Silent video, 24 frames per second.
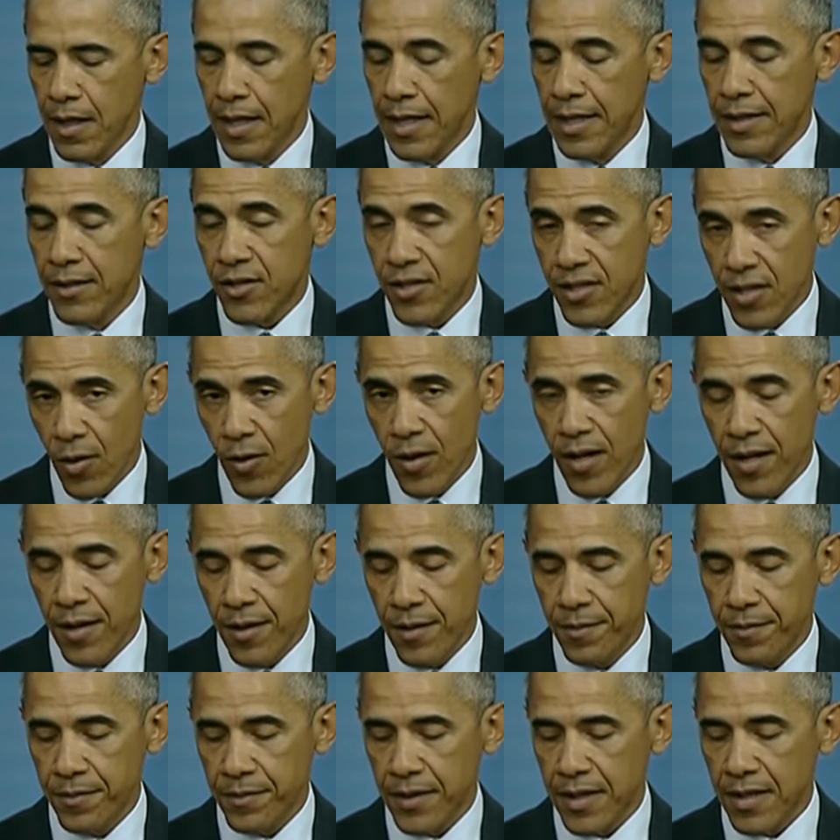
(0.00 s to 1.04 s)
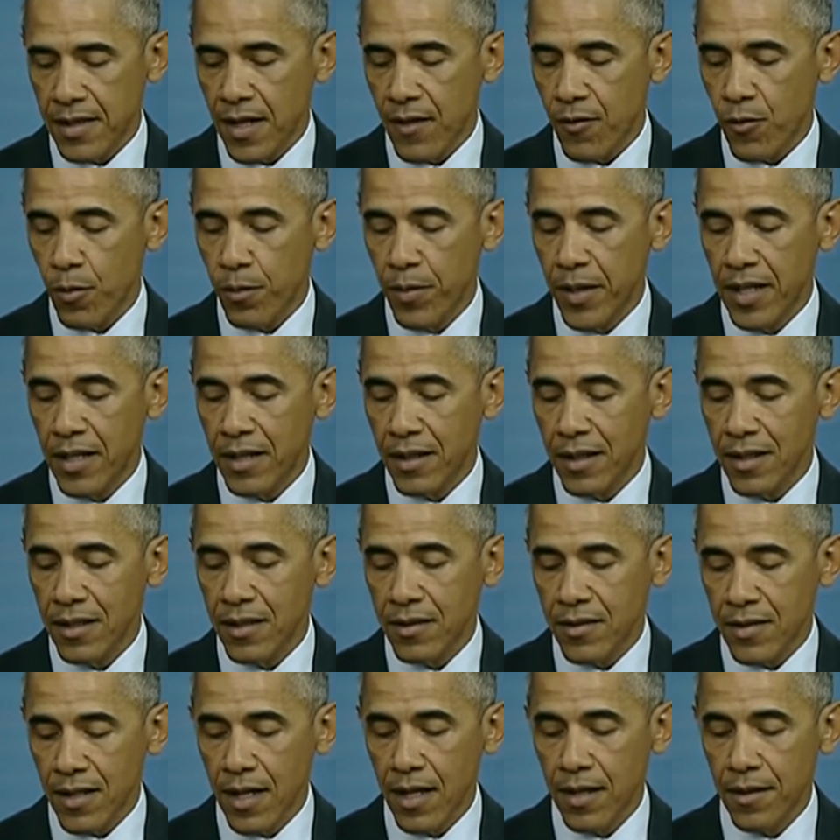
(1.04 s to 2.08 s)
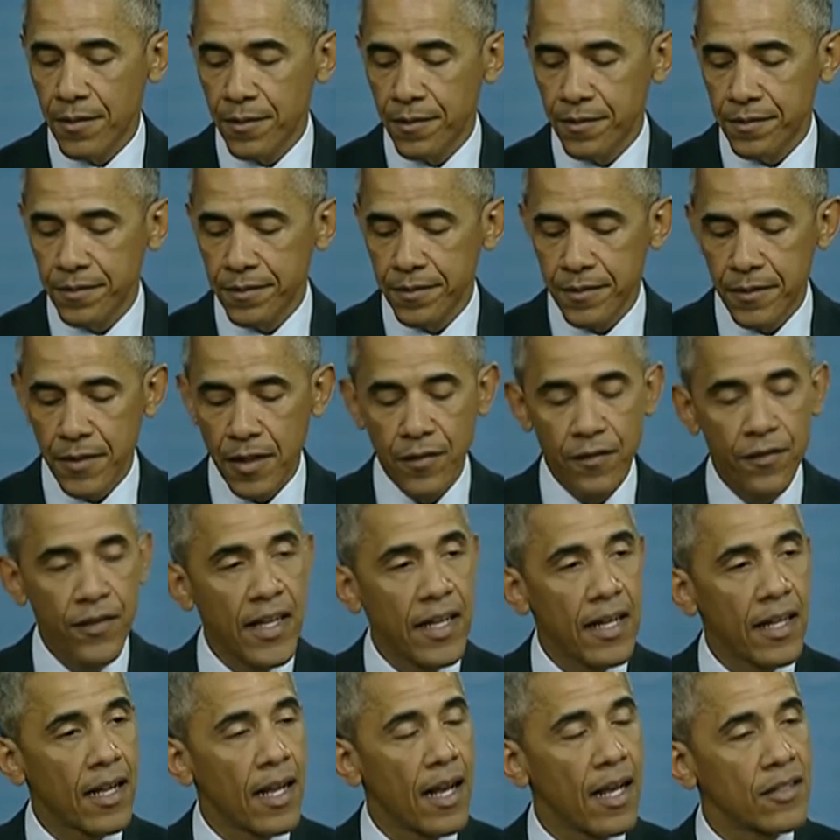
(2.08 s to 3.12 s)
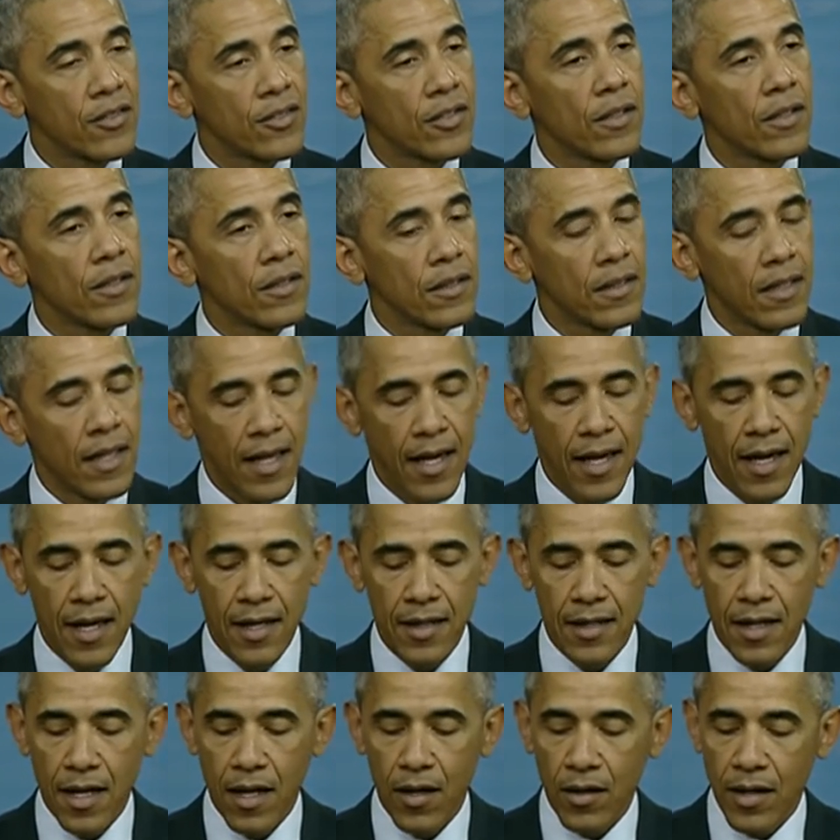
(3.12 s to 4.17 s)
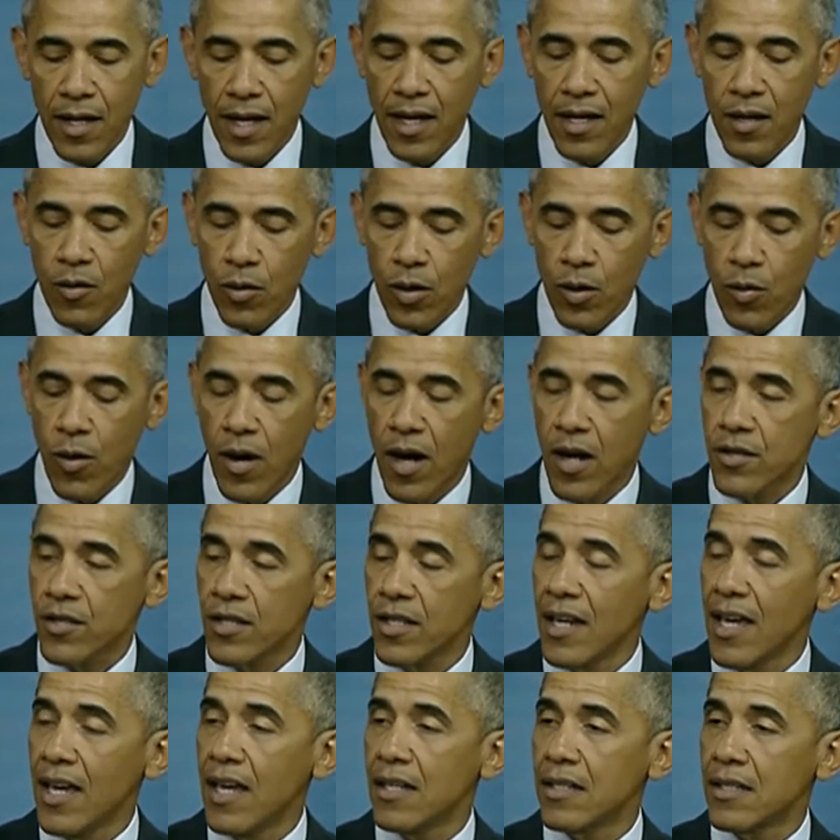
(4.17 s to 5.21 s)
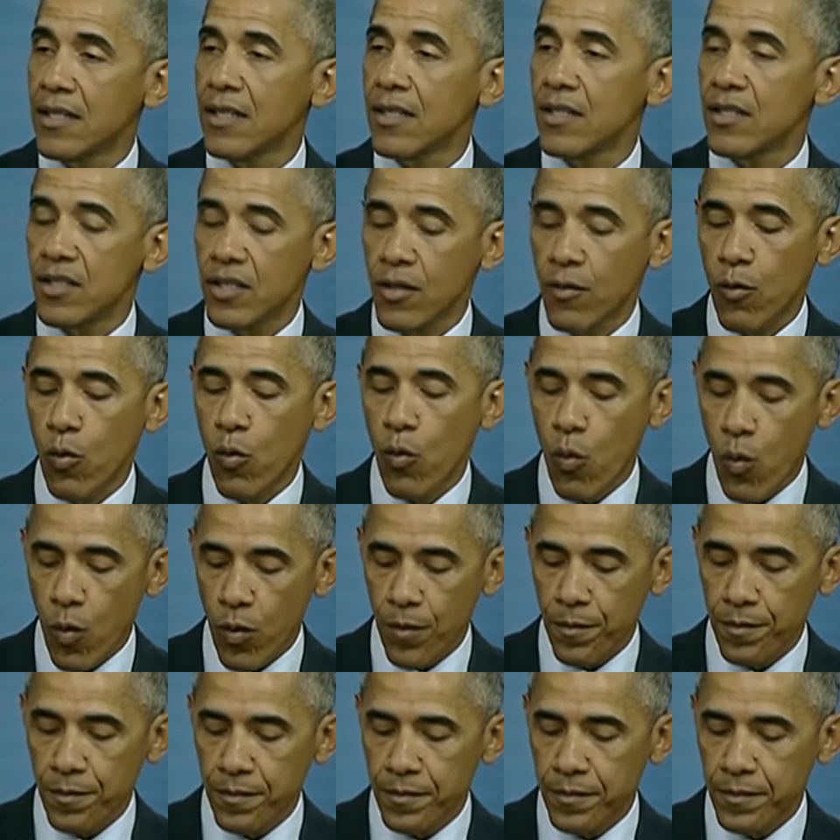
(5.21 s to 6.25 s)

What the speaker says: In Syria, as I've repeatedly said, defeating ISIL and al-Qaeda requires an end to the civil war